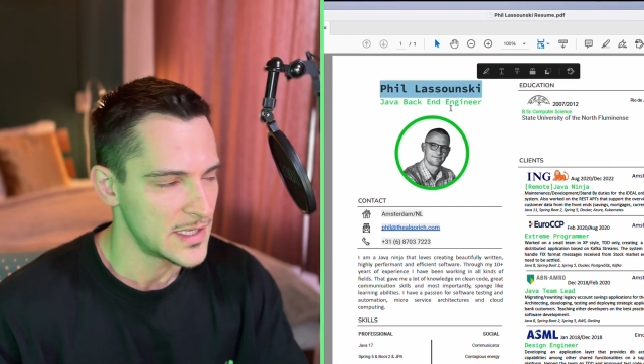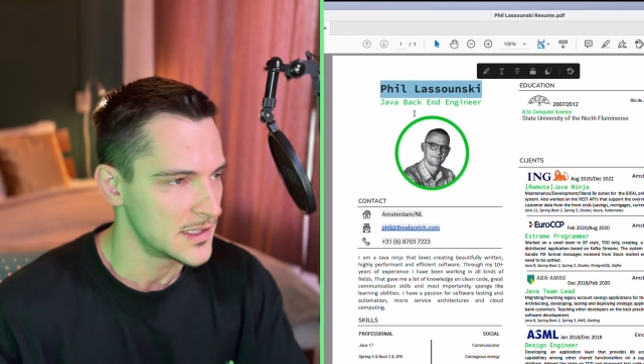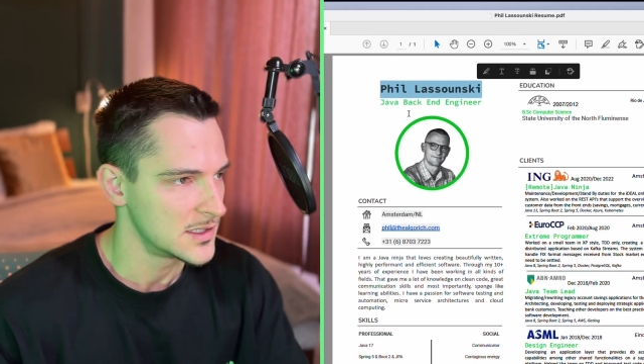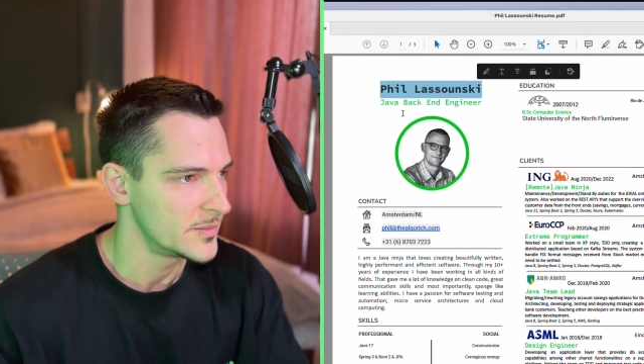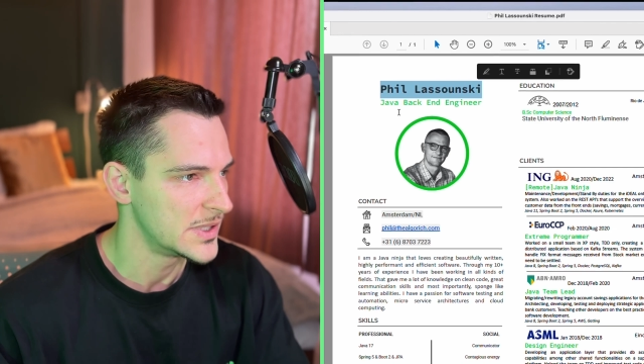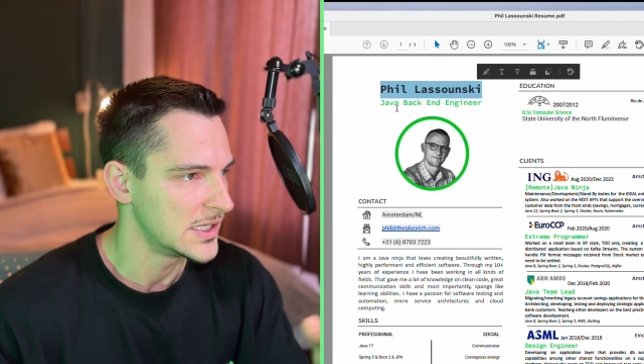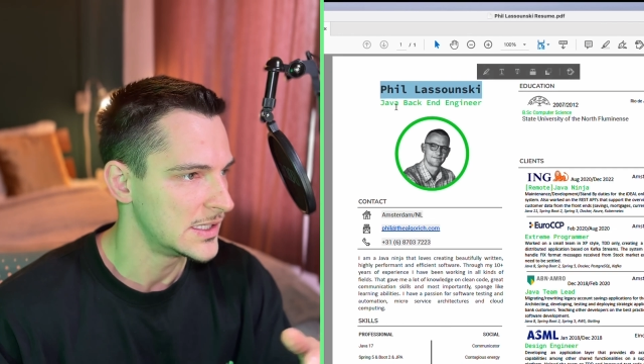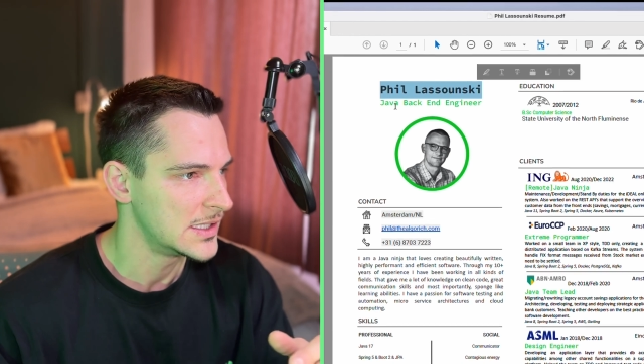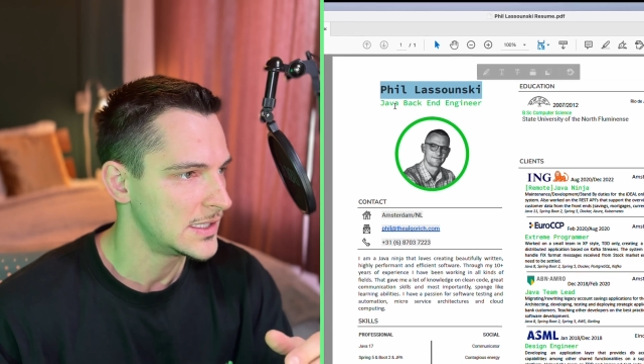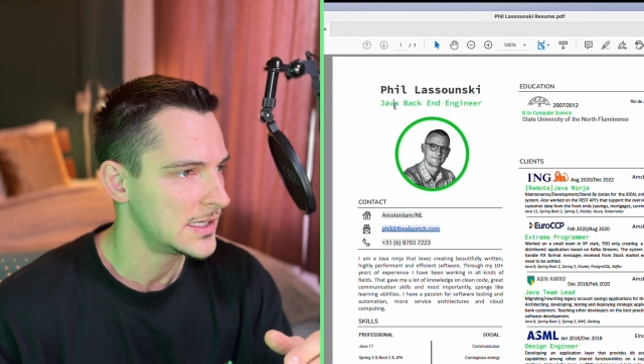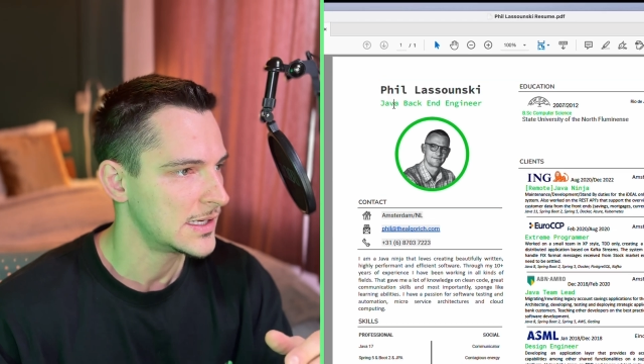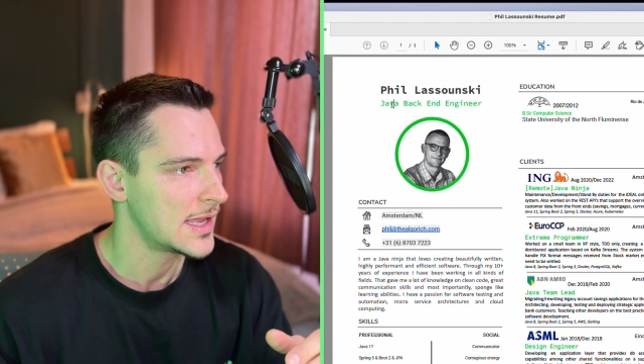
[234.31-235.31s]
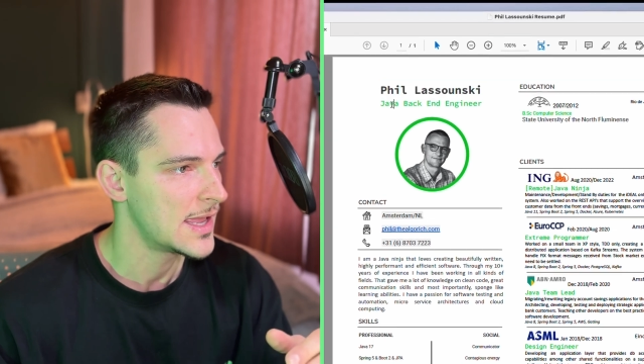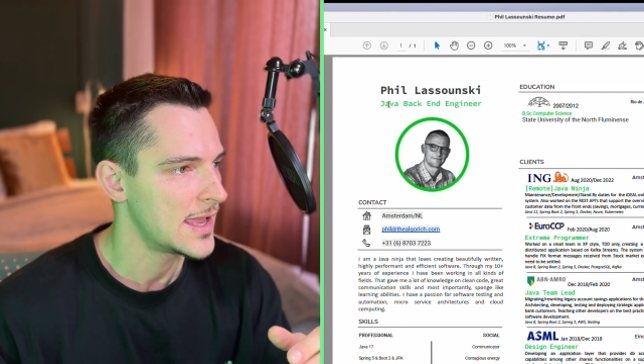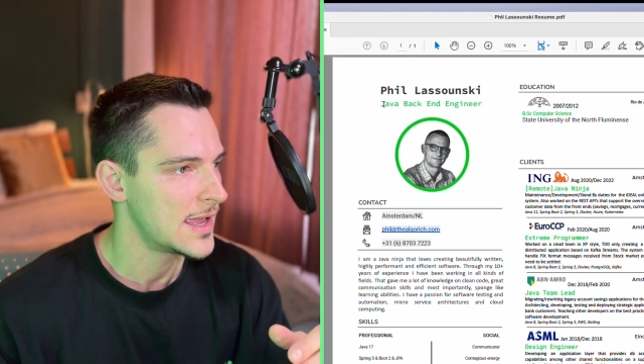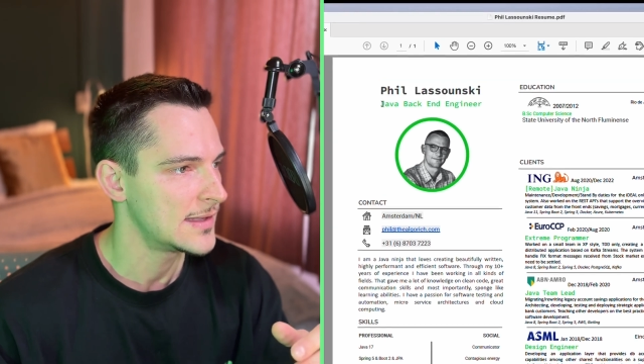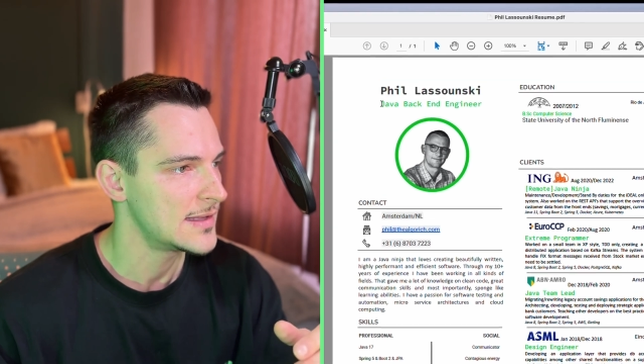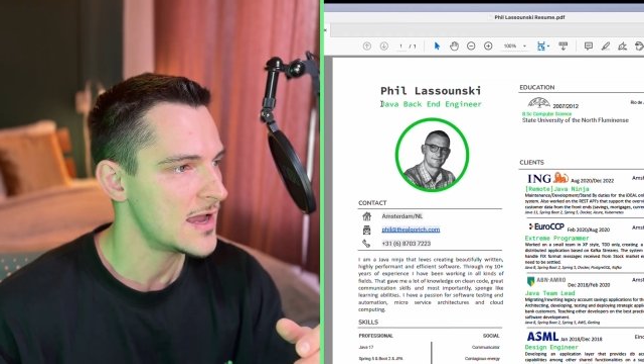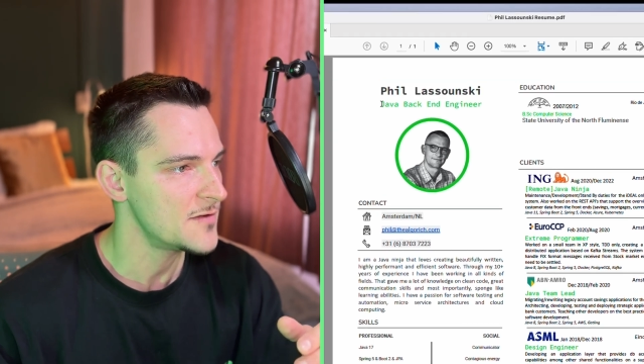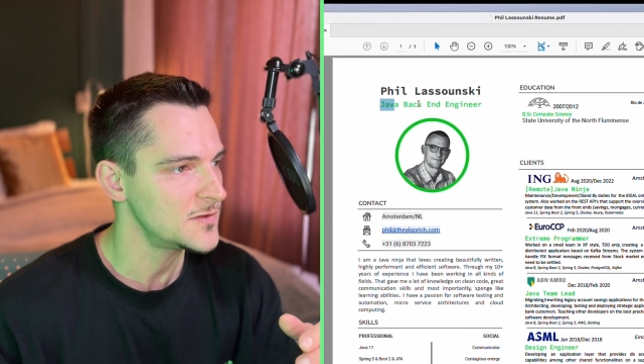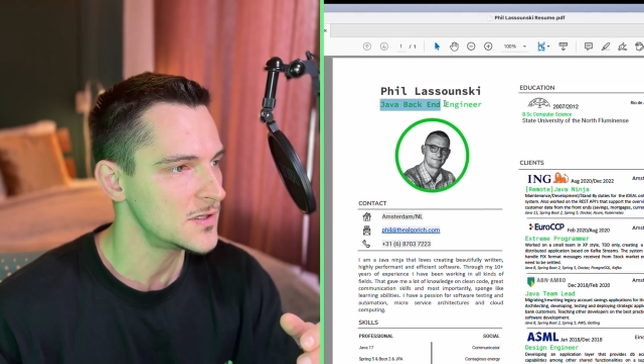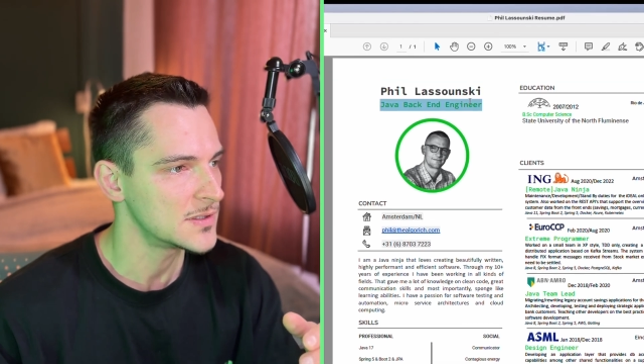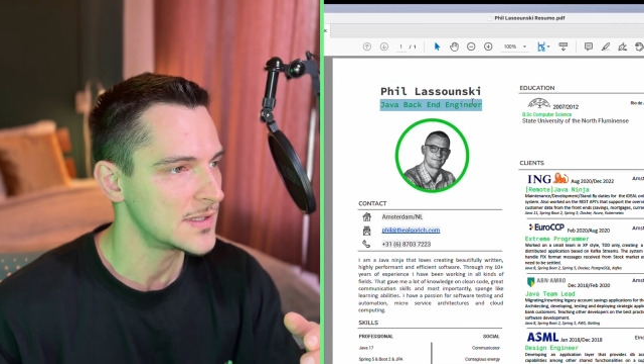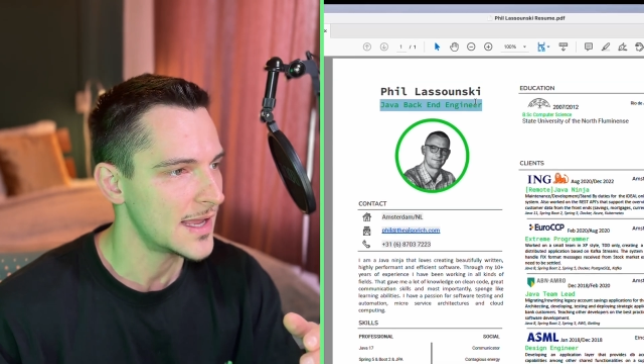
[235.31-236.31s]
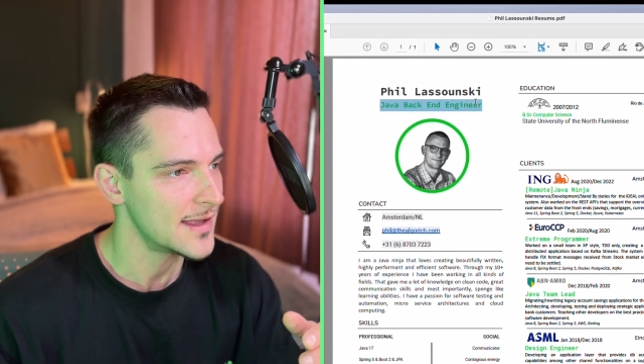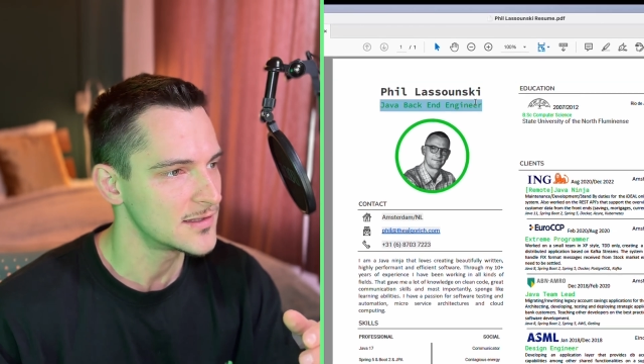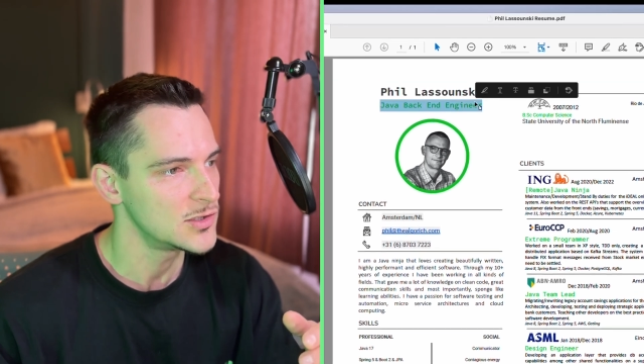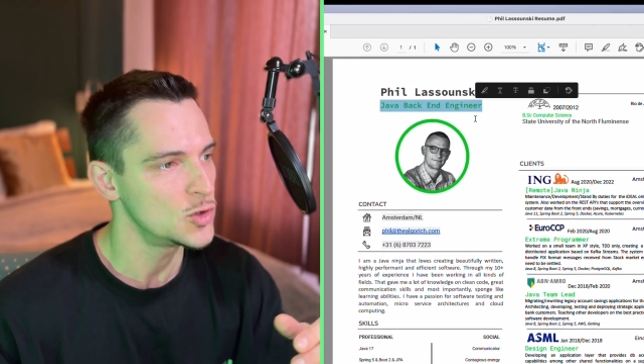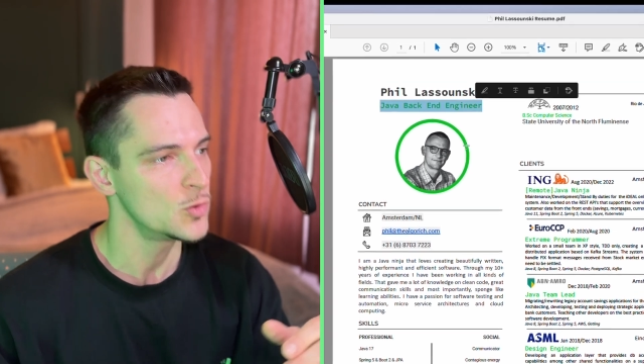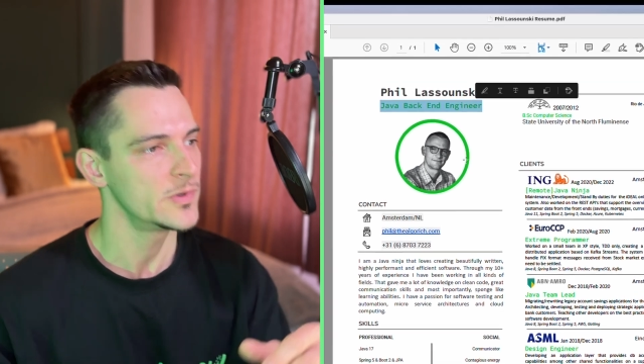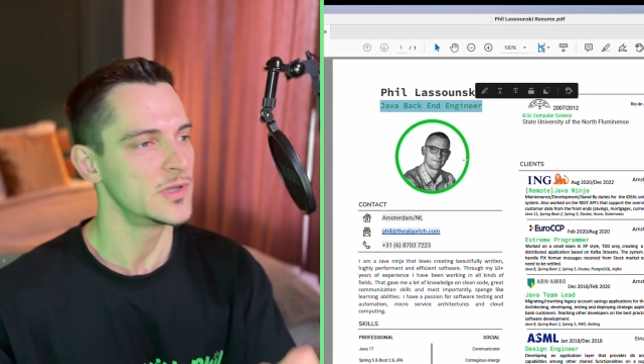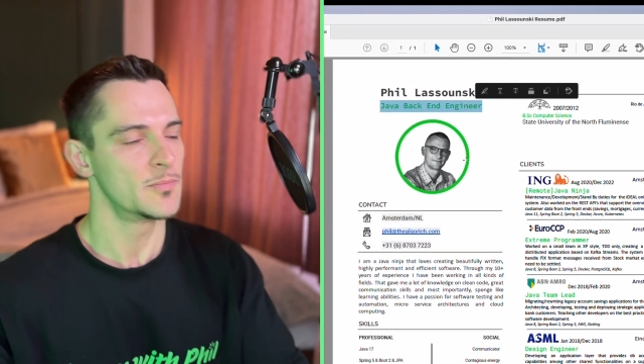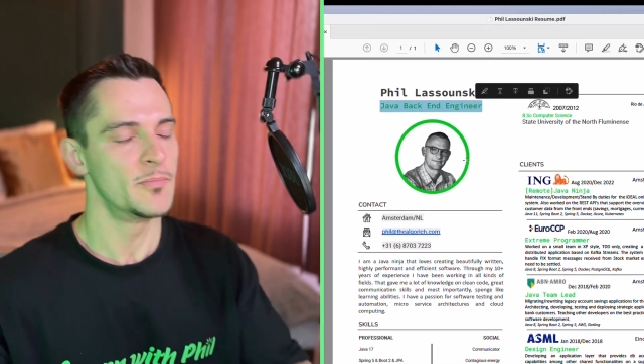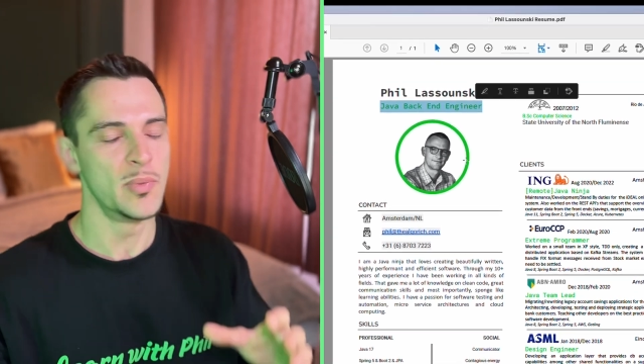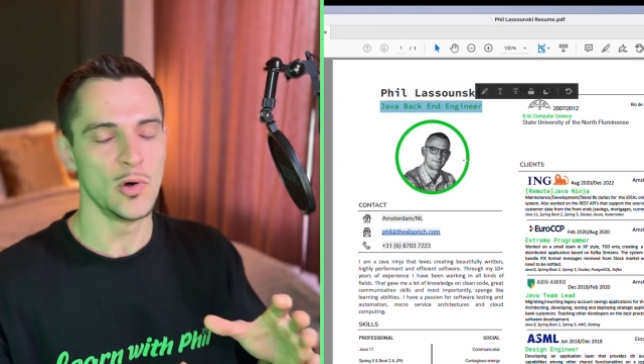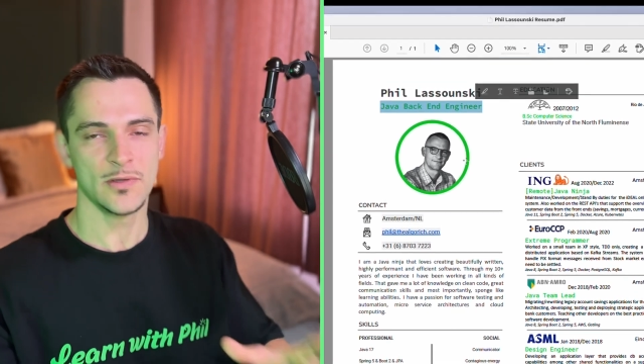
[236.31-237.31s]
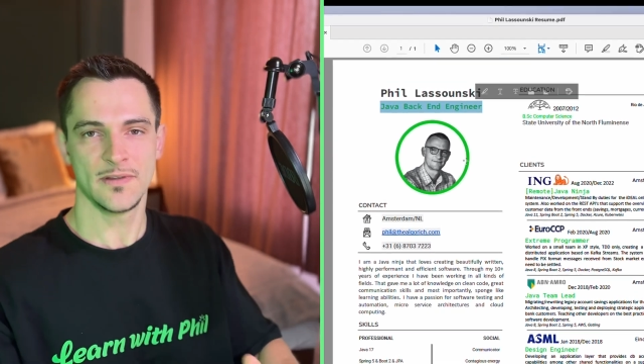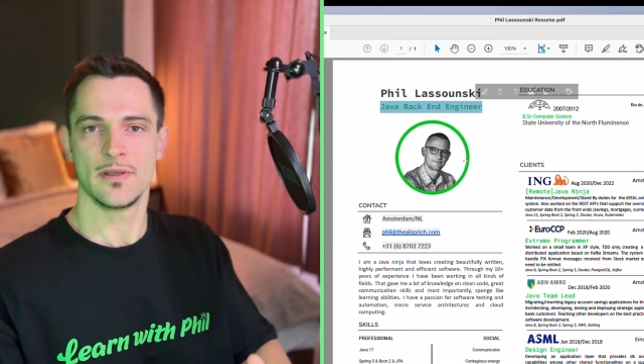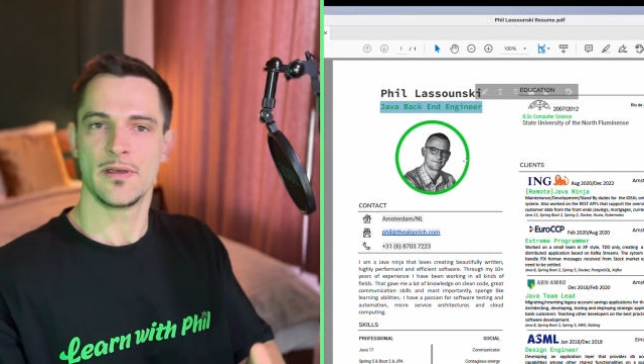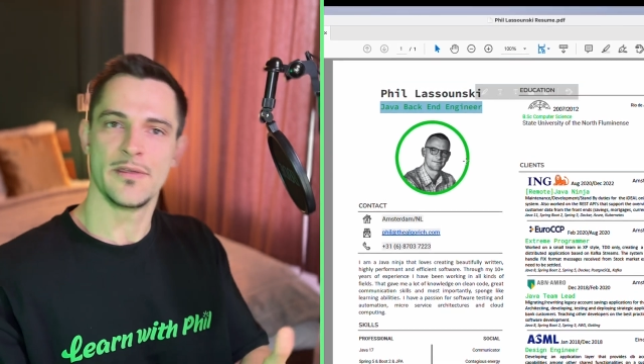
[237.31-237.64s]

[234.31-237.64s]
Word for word: in the beginning and after that you will put